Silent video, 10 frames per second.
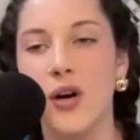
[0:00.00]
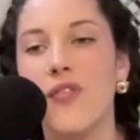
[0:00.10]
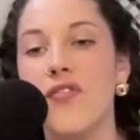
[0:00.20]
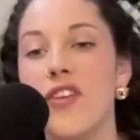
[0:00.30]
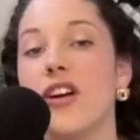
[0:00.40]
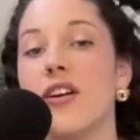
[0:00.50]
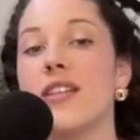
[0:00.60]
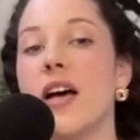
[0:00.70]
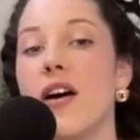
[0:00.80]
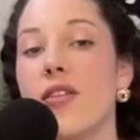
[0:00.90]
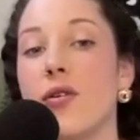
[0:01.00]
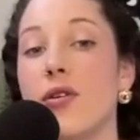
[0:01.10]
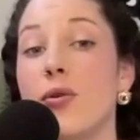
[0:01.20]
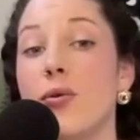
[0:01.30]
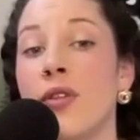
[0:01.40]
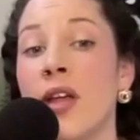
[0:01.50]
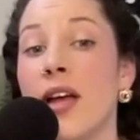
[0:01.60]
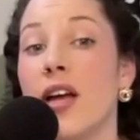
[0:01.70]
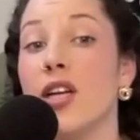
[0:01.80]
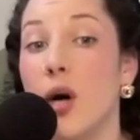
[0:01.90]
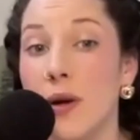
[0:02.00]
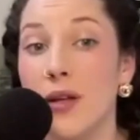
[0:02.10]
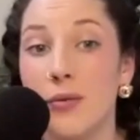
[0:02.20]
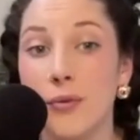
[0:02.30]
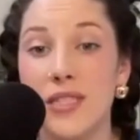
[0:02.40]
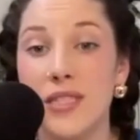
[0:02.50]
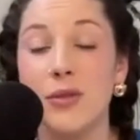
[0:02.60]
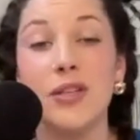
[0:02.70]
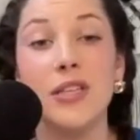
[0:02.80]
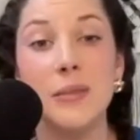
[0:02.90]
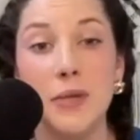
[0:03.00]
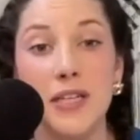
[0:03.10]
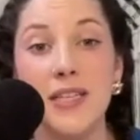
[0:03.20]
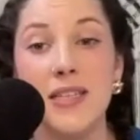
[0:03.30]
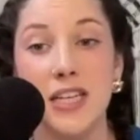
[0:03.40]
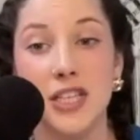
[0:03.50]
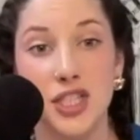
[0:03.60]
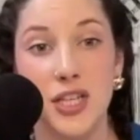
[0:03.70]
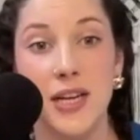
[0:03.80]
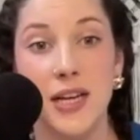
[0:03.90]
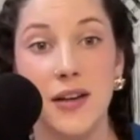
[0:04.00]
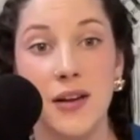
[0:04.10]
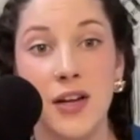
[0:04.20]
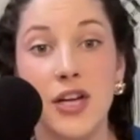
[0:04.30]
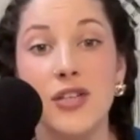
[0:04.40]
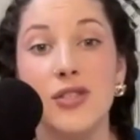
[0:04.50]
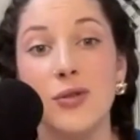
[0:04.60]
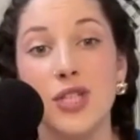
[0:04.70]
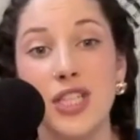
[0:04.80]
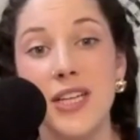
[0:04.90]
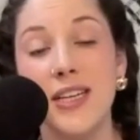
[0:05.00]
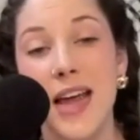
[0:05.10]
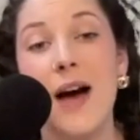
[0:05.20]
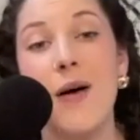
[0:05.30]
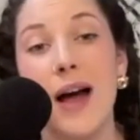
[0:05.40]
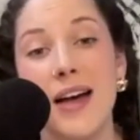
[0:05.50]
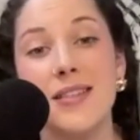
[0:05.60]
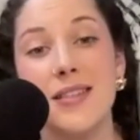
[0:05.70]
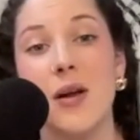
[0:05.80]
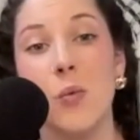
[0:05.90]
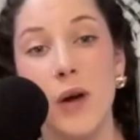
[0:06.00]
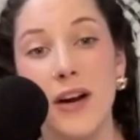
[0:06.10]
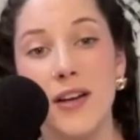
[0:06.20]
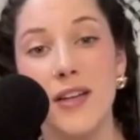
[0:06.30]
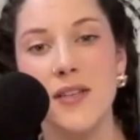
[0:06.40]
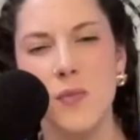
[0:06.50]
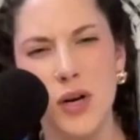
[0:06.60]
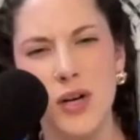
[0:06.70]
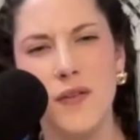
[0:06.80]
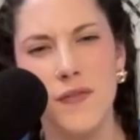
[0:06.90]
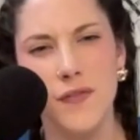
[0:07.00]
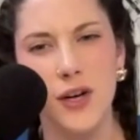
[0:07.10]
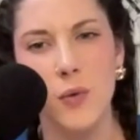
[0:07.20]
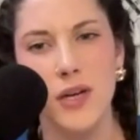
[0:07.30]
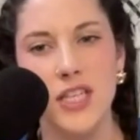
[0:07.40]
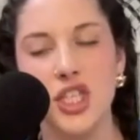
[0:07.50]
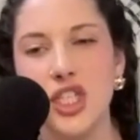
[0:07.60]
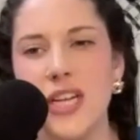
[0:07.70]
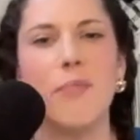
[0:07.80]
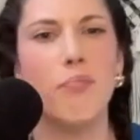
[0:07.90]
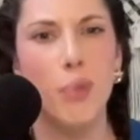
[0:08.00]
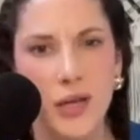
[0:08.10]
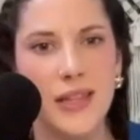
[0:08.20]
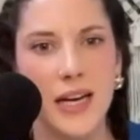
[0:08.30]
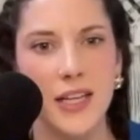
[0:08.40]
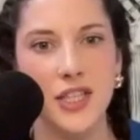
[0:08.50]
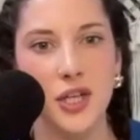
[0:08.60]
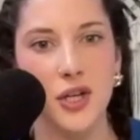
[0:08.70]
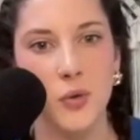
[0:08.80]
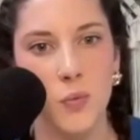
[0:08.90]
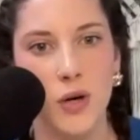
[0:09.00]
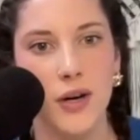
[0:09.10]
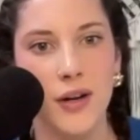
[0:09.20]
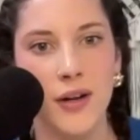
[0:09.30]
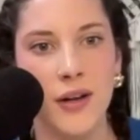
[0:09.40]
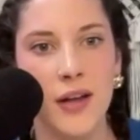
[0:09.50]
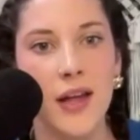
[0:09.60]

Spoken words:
Her fear is other youth going through similar experiences that she did. So she now has that awareness of what her fear was, and she can put that into her work.